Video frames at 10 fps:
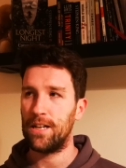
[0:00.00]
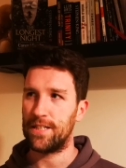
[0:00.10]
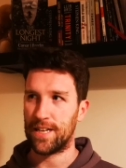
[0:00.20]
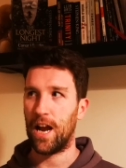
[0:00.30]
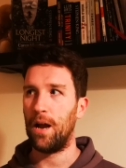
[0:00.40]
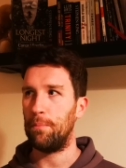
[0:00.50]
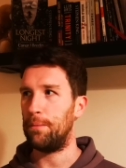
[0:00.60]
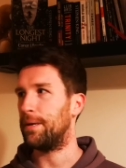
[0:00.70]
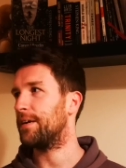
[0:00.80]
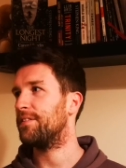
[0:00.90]
a car
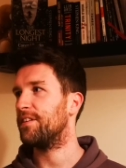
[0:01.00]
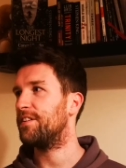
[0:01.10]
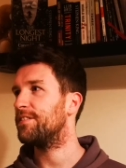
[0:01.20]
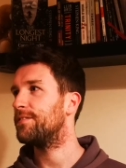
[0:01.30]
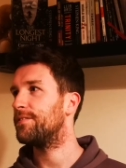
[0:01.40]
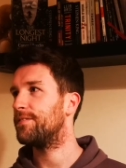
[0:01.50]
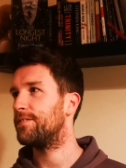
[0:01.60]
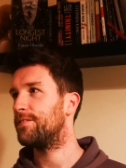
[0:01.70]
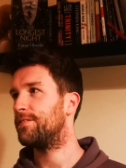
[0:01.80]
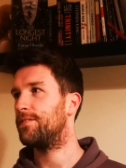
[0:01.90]
beeping inside.
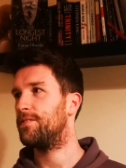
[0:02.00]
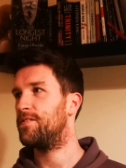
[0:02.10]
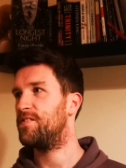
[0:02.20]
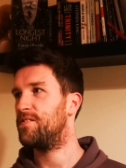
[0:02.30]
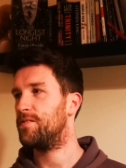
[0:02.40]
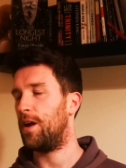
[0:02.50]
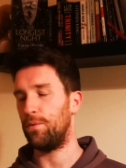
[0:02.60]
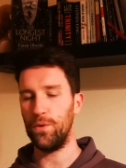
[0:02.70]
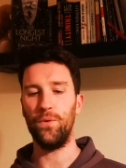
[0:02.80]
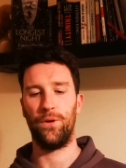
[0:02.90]
How
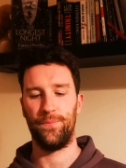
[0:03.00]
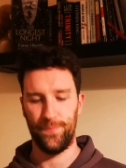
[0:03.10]
rude.